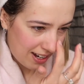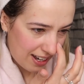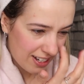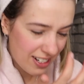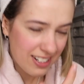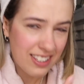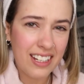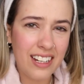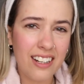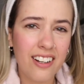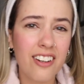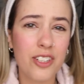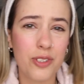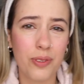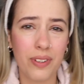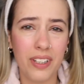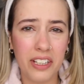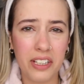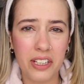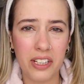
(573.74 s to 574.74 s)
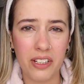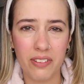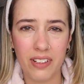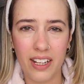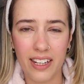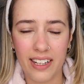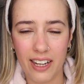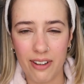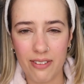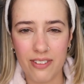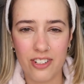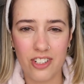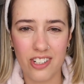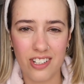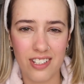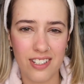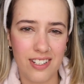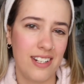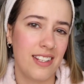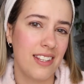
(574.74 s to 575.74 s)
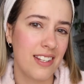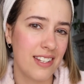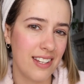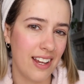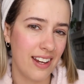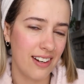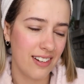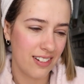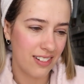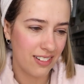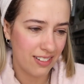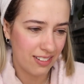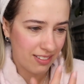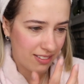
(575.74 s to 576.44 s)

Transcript: I just think it looks really cute, like I was just in the sun.